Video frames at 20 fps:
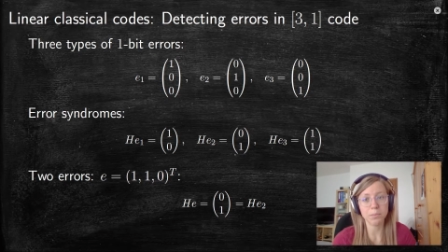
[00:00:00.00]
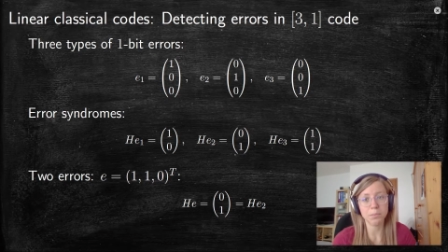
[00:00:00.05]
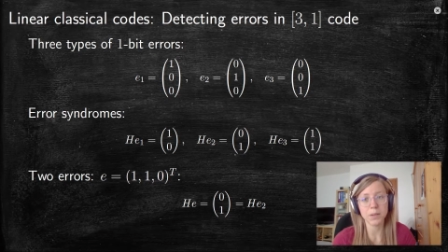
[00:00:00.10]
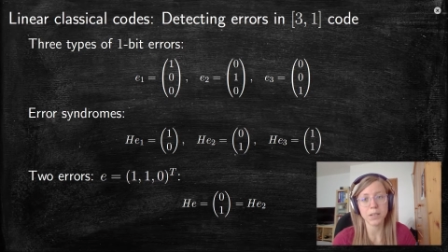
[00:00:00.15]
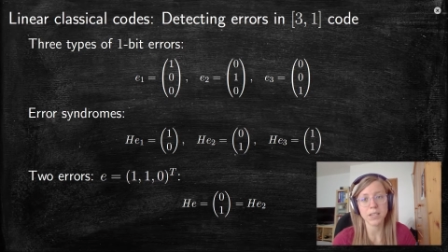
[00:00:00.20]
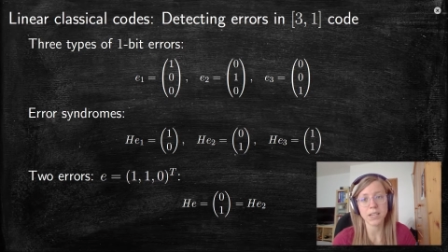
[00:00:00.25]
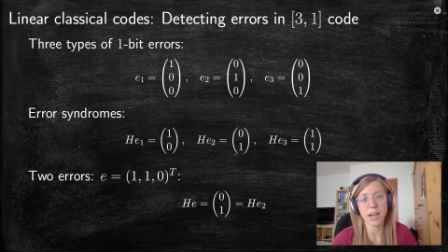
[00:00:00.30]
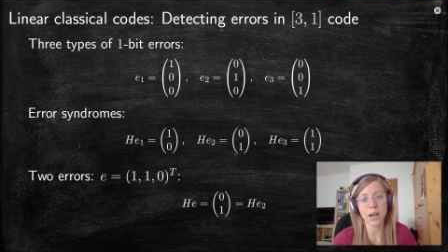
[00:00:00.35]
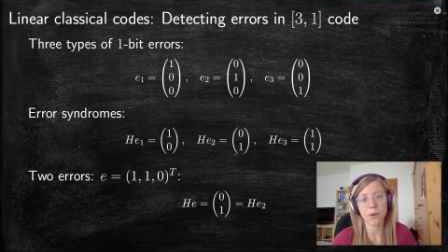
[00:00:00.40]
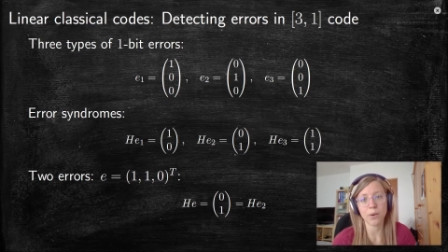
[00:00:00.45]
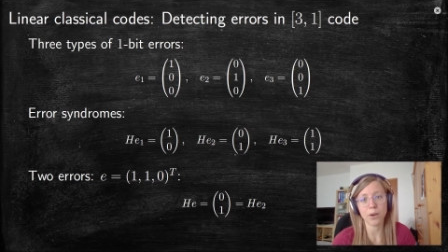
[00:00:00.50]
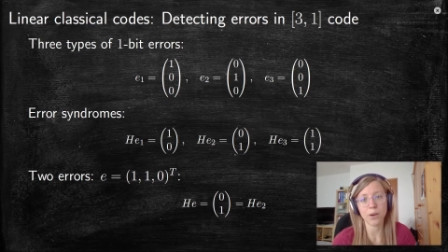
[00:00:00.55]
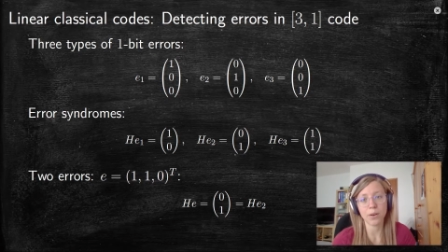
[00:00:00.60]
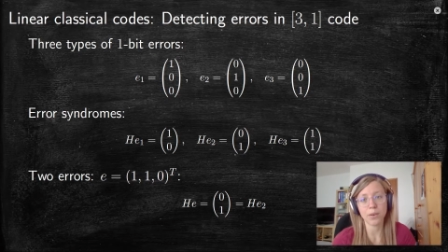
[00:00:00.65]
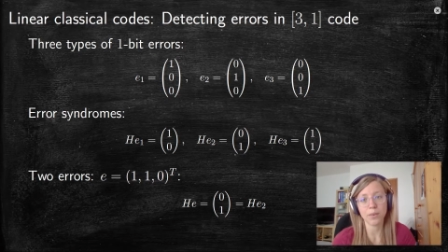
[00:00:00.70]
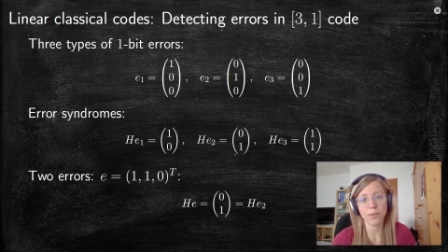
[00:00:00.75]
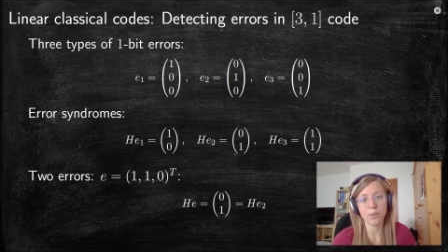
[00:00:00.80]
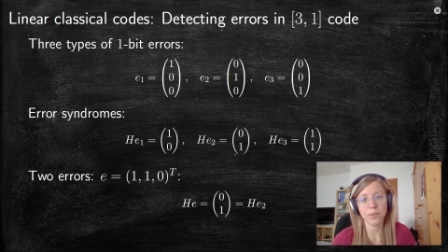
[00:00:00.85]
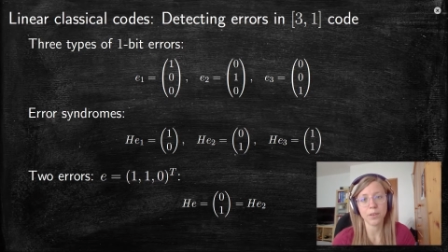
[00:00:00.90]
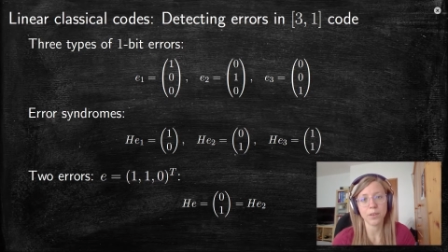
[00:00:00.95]
bit error,
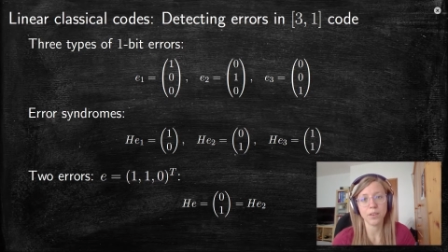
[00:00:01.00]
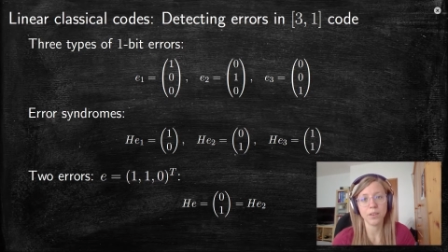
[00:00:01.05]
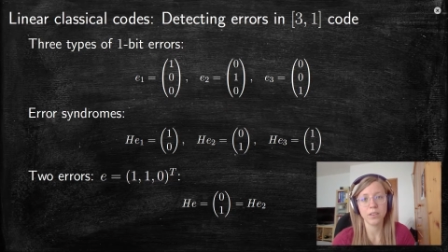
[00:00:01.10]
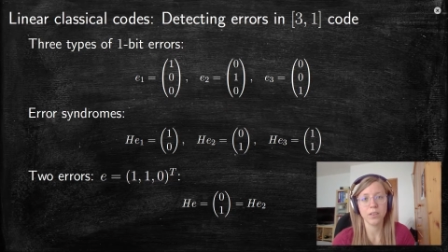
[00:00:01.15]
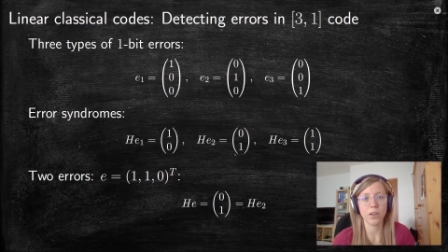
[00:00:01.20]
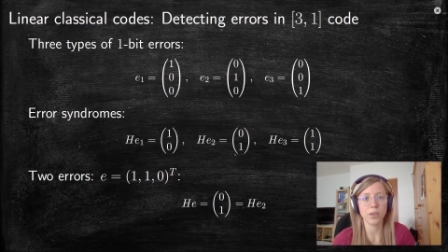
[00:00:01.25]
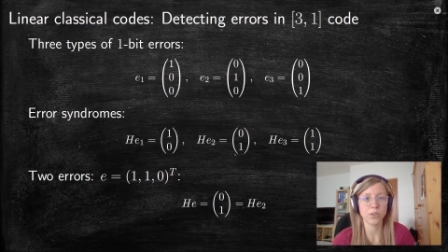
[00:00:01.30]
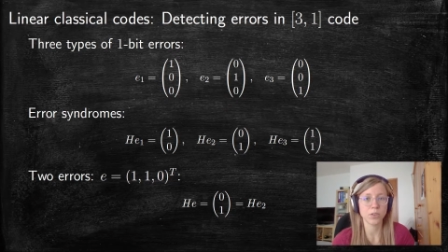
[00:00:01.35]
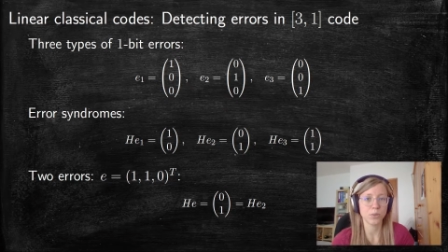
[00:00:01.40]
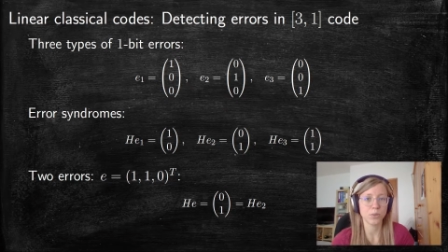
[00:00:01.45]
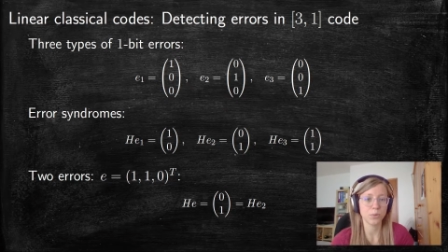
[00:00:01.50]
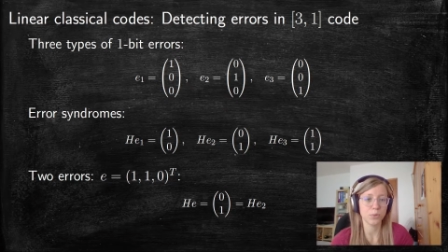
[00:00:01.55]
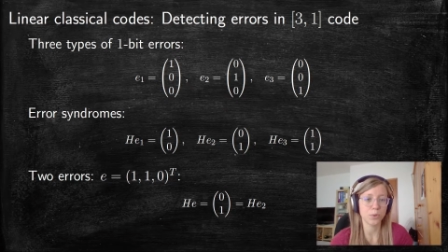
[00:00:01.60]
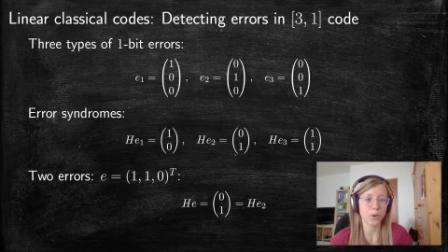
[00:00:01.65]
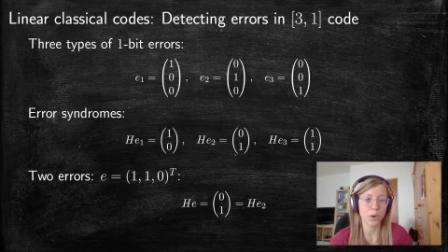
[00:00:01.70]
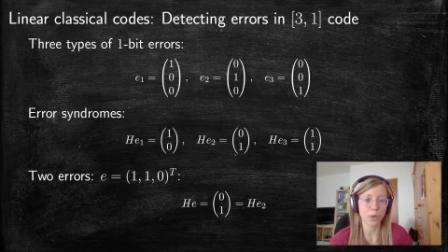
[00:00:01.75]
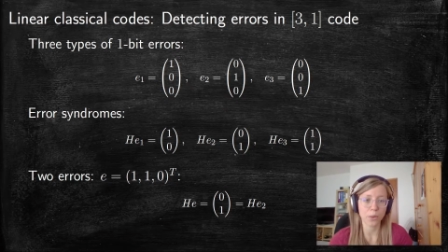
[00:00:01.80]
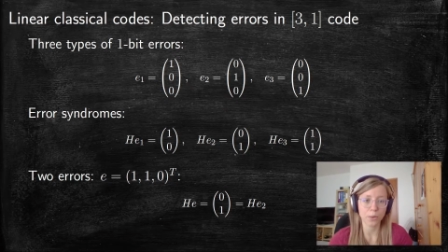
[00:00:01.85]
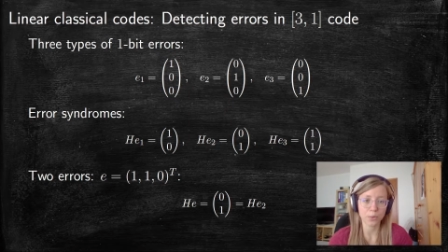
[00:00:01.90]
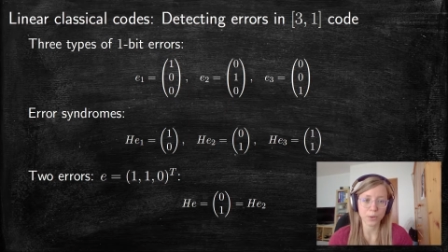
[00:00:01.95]
not
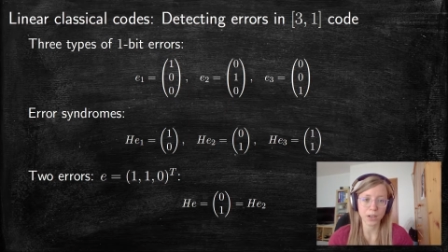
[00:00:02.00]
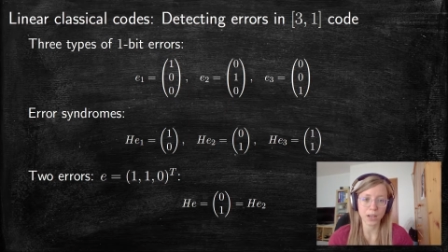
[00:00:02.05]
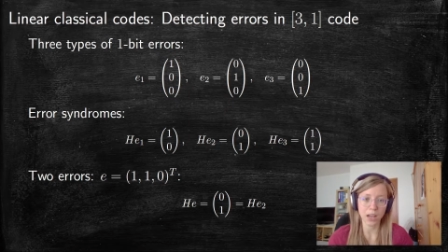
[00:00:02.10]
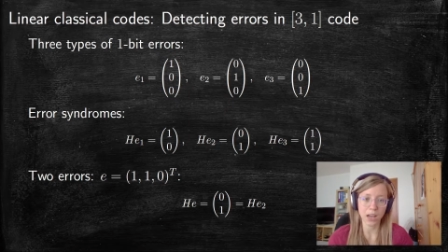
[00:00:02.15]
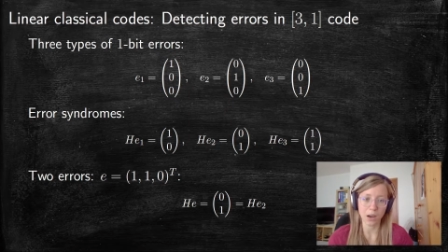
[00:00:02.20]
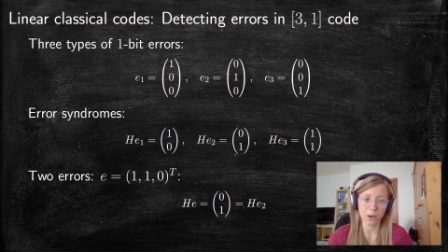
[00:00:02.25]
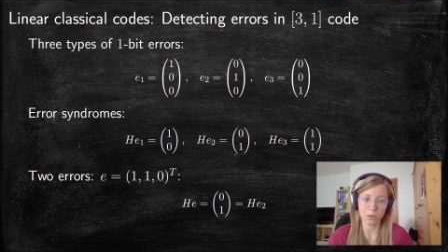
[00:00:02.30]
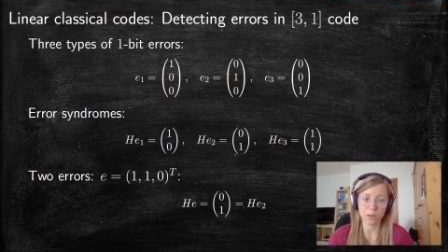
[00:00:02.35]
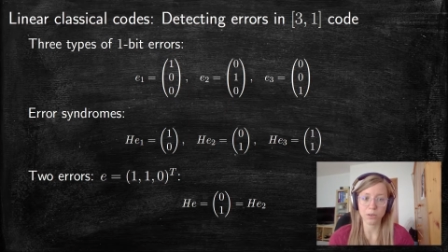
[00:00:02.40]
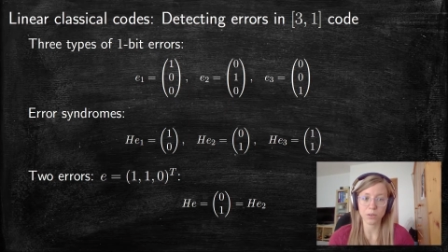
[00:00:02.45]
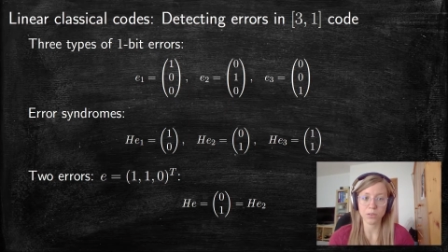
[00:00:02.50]
2 or 3 errors.